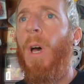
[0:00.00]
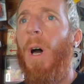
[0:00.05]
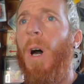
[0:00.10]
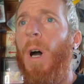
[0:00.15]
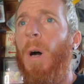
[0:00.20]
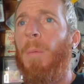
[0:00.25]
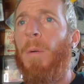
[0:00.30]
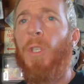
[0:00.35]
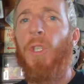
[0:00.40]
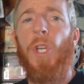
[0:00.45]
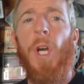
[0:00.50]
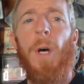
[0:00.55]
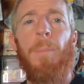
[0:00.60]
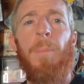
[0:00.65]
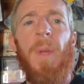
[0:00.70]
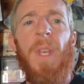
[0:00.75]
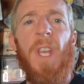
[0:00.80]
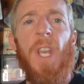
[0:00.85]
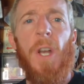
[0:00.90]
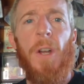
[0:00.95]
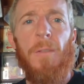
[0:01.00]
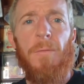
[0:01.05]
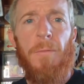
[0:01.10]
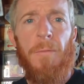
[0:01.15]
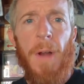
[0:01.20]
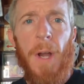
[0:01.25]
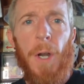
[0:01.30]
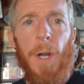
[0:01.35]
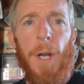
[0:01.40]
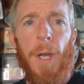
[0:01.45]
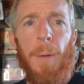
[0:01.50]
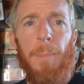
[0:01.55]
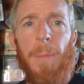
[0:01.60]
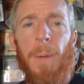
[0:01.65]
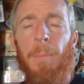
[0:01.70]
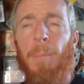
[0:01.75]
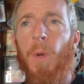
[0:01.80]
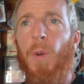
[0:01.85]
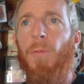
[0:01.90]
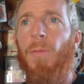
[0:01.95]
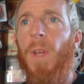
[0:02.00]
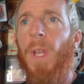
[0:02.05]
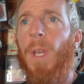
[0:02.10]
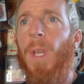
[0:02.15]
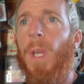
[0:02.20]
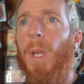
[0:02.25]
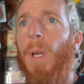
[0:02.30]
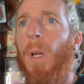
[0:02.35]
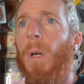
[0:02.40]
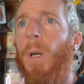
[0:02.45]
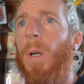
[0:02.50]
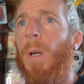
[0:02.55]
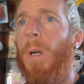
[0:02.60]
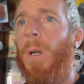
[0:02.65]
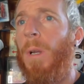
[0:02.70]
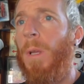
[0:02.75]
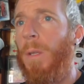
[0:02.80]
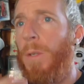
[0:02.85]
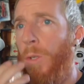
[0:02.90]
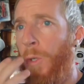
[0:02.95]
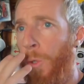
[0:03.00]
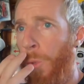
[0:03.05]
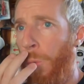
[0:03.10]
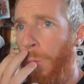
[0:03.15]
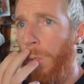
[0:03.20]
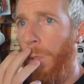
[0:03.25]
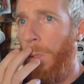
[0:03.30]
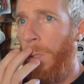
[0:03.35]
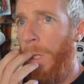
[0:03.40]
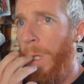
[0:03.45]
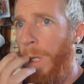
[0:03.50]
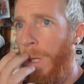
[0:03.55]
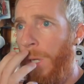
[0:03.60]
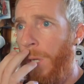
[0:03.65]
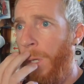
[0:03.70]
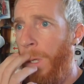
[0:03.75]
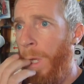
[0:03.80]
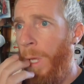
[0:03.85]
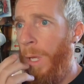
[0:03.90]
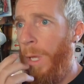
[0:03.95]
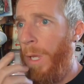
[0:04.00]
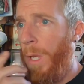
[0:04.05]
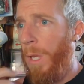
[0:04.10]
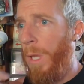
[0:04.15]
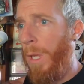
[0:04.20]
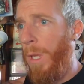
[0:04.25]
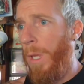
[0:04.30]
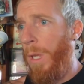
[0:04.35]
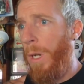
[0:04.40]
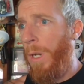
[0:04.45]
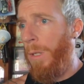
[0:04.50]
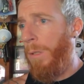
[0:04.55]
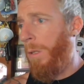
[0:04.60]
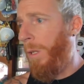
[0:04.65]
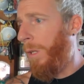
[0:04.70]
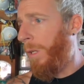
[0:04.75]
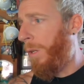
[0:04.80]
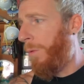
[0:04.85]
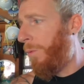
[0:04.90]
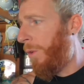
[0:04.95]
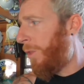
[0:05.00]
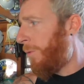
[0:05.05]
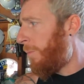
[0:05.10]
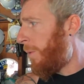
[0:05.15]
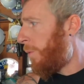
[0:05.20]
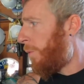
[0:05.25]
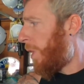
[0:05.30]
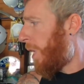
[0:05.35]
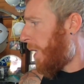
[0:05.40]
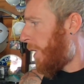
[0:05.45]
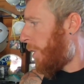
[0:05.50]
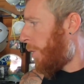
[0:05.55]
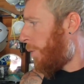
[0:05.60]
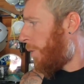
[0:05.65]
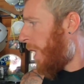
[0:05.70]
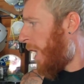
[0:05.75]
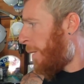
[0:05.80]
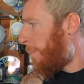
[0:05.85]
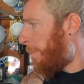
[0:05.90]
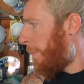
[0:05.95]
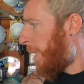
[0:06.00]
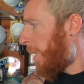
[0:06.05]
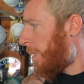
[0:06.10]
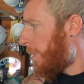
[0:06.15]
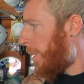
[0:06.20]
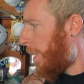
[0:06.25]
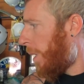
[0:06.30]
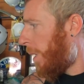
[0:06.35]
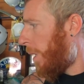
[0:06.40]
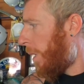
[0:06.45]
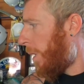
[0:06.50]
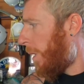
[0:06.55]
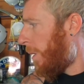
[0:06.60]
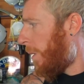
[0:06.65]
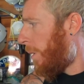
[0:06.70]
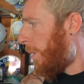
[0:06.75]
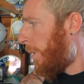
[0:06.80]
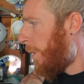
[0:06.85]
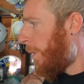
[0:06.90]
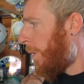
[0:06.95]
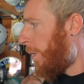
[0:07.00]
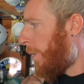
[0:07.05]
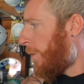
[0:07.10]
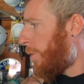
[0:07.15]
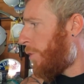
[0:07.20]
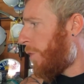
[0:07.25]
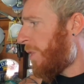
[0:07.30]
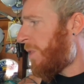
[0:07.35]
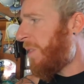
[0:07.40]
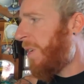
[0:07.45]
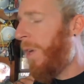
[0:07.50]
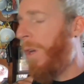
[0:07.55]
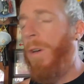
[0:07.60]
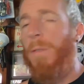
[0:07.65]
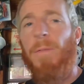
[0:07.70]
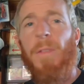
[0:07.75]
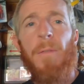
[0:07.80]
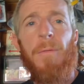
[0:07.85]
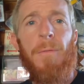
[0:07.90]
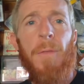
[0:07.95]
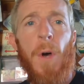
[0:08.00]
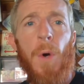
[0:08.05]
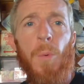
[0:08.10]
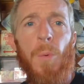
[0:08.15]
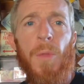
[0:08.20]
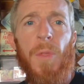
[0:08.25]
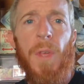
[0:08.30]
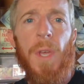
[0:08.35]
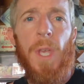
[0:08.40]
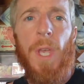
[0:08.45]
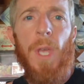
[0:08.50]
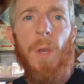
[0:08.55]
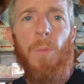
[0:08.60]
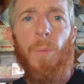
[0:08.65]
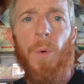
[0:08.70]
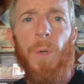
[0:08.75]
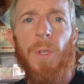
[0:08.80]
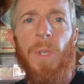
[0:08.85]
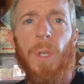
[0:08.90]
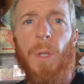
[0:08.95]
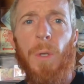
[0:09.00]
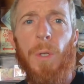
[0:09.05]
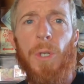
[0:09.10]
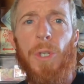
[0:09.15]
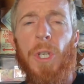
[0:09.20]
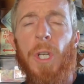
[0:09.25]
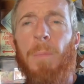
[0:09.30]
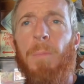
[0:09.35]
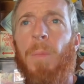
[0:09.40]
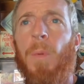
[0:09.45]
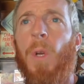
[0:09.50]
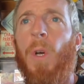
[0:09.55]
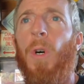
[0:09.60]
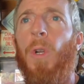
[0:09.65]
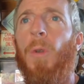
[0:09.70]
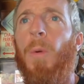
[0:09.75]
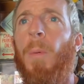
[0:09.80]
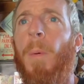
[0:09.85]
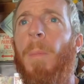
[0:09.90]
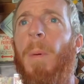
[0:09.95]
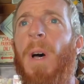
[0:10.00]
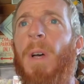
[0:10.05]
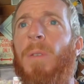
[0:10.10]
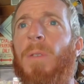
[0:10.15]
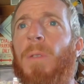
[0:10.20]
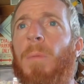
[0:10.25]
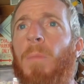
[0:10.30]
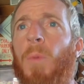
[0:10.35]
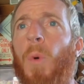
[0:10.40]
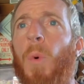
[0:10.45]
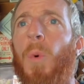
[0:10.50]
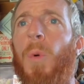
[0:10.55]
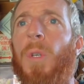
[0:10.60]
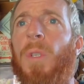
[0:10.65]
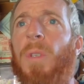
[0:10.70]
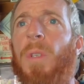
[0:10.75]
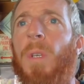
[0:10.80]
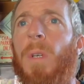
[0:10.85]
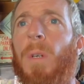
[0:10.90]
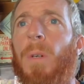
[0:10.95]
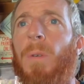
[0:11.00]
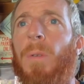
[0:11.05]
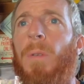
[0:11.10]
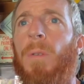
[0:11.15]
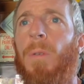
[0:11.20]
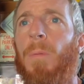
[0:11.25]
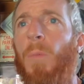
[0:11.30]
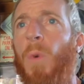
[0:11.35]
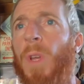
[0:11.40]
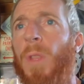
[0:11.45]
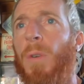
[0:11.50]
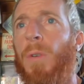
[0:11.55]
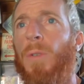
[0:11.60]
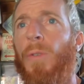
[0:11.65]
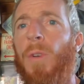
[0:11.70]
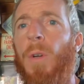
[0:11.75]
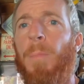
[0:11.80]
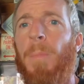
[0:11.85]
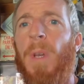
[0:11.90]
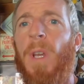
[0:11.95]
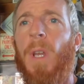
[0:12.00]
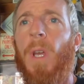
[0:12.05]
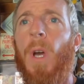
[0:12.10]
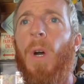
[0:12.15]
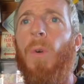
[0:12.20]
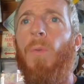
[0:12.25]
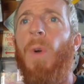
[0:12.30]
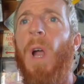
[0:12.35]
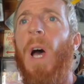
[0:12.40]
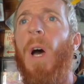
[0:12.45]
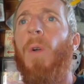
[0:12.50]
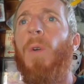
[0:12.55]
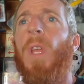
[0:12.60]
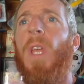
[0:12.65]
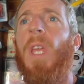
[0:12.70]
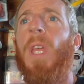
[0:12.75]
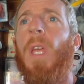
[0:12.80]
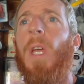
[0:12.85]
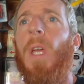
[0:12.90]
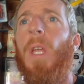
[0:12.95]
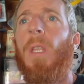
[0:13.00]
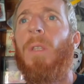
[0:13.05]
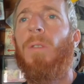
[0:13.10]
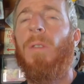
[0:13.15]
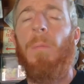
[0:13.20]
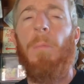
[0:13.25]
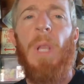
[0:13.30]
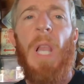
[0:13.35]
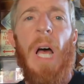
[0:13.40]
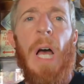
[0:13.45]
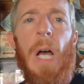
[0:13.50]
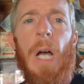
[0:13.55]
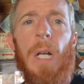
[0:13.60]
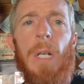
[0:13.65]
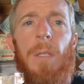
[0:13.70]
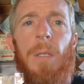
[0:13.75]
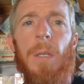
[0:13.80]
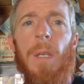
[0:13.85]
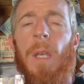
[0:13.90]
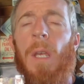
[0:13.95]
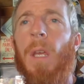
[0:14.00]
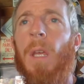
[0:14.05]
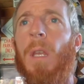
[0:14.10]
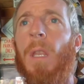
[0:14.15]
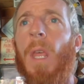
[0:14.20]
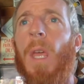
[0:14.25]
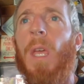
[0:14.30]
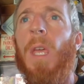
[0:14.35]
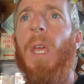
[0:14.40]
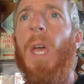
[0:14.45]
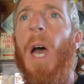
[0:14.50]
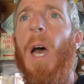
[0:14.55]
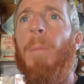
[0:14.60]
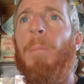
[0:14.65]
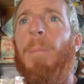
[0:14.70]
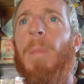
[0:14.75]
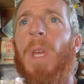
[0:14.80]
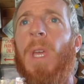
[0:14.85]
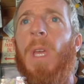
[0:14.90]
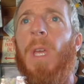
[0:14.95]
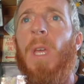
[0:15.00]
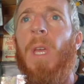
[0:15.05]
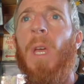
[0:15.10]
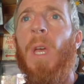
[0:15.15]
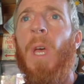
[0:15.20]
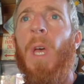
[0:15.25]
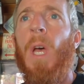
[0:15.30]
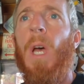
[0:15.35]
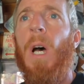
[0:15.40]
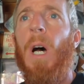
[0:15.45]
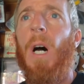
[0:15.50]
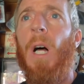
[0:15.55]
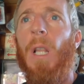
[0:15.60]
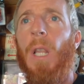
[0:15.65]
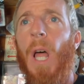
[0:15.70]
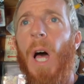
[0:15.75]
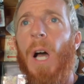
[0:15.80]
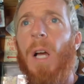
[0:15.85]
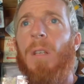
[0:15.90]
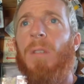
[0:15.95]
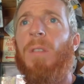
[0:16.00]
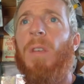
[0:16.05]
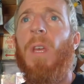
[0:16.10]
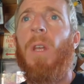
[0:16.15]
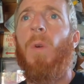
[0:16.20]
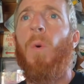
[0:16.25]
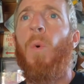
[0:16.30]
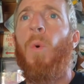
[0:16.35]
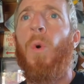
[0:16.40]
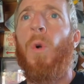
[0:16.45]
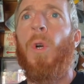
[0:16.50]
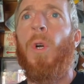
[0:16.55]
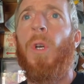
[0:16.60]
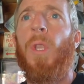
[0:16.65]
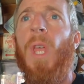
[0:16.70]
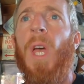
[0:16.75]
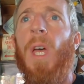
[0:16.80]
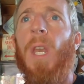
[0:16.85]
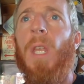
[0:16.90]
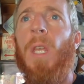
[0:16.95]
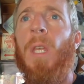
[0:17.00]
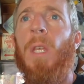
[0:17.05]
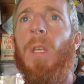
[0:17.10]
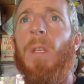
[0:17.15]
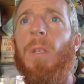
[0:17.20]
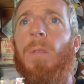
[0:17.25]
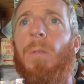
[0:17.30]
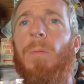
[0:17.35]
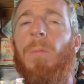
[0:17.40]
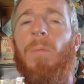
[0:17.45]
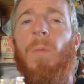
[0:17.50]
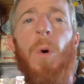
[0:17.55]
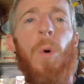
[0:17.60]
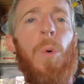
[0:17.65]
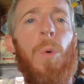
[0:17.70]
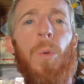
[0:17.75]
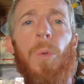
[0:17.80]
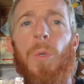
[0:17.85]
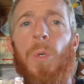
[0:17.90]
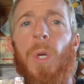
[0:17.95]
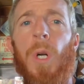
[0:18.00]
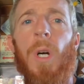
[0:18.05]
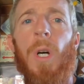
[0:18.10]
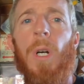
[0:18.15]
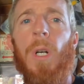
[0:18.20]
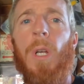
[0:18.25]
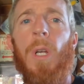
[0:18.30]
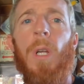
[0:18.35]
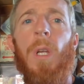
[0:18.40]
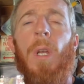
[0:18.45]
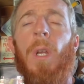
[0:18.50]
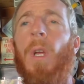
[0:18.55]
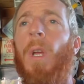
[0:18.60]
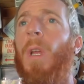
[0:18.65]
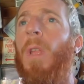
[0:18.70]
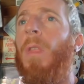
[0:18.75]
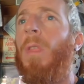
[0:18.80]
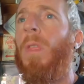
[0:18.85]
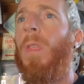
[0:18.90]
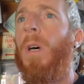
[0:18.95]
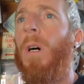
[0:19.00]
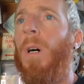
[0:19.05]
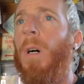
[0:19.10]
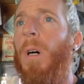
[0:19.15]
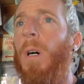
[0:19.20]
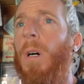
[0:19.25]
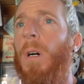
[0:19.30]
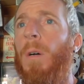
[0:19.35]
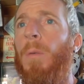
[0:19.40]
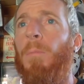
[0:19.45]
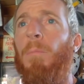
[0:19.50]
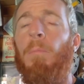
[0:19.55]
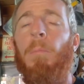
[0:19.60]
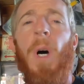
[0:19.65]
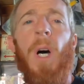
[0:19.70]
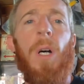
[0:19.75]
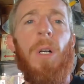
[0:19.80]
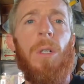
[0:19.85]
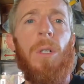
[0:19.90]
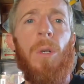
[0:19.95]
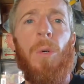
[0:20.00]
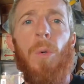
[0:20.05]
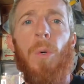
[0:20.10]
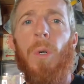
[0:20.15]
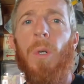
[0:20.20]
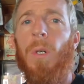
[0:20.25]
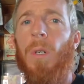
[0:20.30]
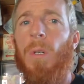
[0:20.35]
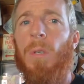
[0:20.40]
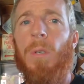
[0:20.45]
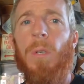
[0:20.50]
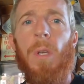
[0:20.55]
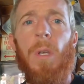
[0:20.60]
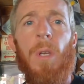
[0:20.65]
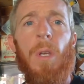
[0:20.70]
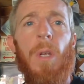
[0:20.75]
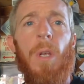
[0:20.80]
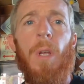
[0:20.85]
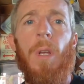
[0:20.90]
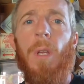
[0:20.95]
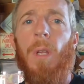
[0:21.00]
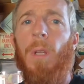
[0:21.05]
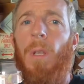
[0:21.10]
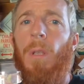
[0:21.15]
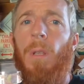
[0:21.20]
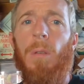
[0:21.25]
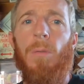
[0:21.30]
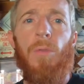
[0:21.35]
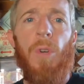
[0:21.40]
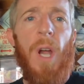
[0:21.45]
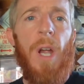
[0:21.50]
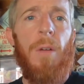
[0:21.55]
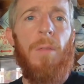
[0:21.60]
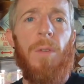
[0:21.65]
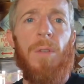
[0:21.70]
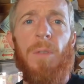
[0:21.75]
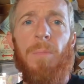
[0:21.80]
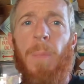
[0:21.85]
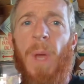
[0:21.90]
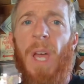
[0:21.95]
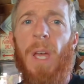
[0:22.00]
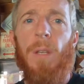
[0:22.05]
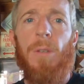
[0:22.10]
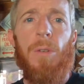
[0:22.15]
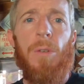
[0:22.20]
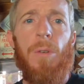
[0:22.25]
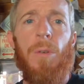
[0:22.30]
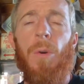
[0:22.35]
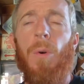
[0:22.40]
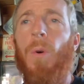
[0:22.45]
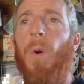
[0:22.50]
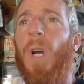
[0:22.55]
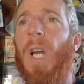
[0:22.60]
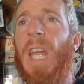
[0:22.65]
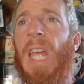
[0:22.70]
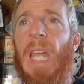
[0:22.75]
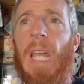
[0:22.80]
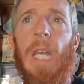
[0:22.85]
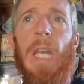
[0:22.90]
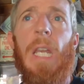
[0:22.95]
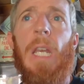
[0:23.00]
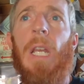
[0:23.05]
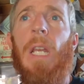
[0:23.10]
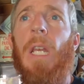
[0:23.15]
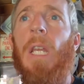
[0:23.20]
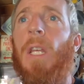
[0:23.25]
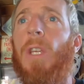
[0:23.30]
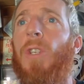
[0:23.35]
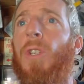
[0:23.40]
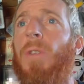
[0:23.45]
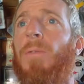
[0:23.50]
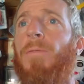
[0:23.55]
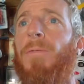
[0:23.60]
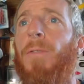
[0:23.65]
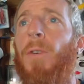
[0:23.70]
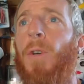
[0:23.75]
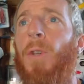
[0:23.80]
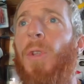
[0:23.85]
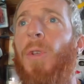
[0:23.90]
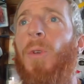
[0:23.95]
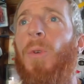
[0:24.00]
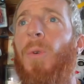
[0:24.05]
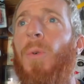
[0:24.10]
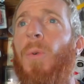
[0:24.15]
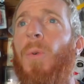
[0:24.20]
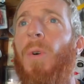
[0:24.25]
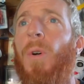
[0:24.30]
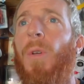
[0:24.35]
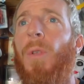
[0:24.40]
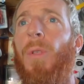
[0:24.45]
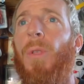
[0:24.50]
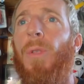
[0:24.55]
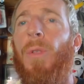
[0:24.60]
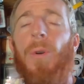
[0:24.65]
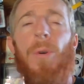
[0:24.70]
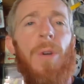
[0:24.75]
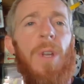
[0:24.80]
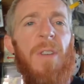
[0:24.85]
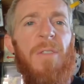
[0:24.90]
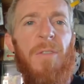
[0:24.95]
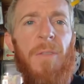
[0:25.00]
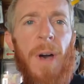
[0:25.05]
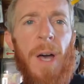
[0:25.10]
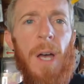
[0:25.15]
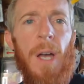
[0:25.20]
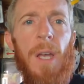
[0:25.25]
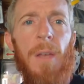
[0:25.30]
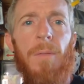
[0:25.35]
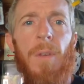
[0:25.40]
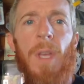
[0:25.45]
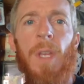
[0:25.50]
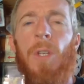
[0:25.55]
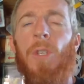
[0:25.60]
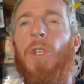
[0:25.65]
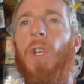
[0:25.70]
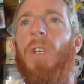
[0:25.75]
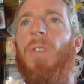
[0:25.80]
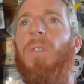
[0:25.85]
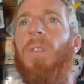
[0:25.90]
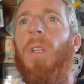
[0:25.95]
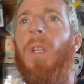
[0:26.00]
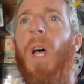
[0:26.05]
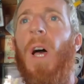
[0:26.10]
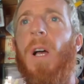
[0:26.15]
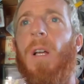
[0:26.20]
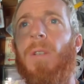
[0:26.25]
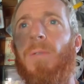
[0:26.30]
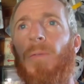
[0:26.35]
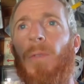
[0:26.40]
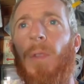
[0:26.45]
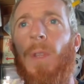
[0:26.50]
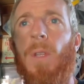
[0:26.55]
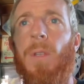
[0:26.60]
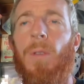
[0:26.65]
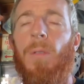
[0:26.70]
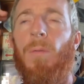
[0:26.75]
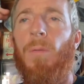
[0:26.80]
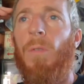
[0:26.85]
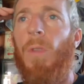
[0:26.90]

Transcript: I'm going to jump in there and fire it up and move it here shortly. And I'll take you with me when I do that. But just got off the phone with the Kenworth dealership. Called them about some door seals, some weather stripping to go around, and some locks. And they got me a lock set ordered that is the whole truck. The bunk doors, driver's passenger door, and an ignition for $235, and just the locks for the